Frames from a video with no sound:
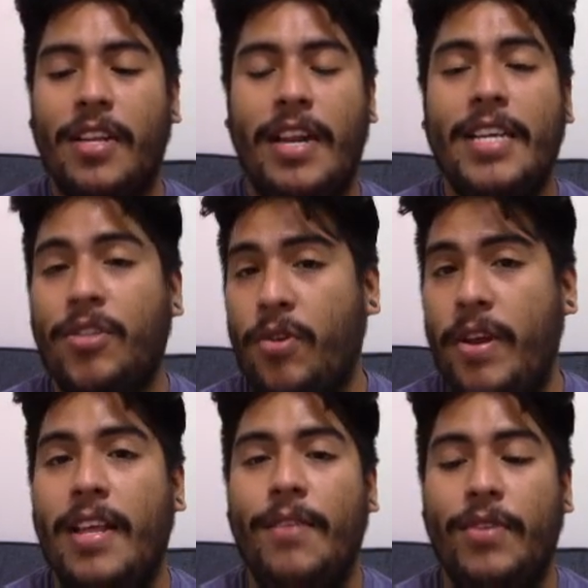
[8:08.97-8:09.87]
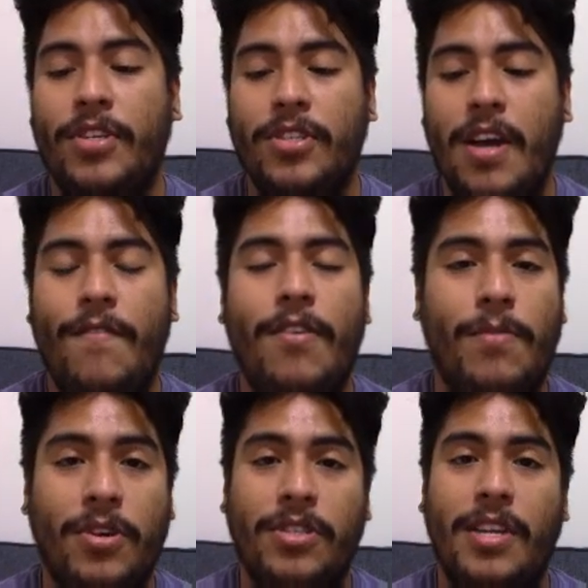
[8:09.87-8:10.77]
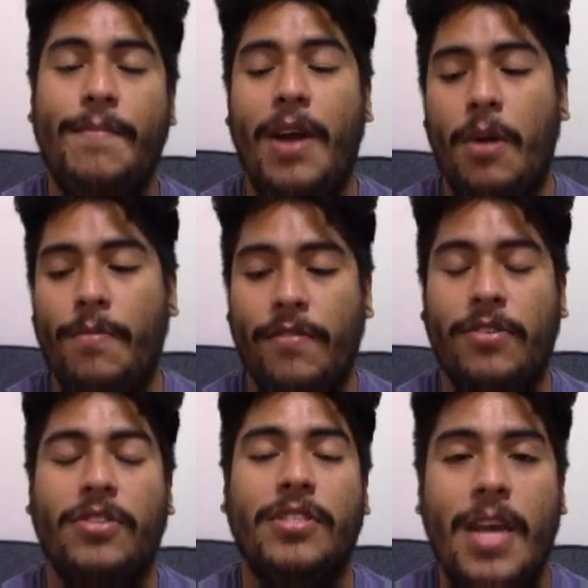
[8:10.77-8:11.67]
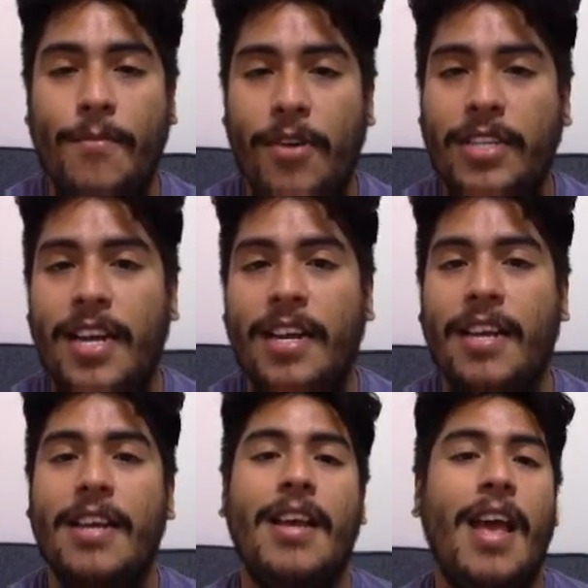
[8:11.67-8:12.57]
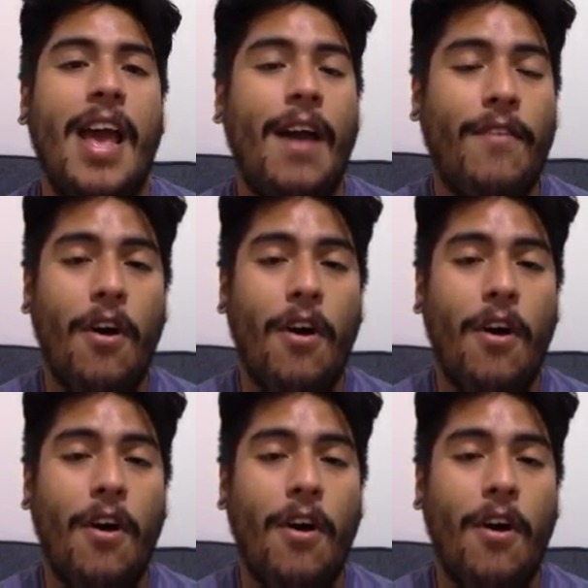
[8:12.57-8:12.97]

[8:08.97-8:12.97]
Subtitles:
the last 3 that we just covered, Marceline, Powerpuff Girls, and Samurai Jack, have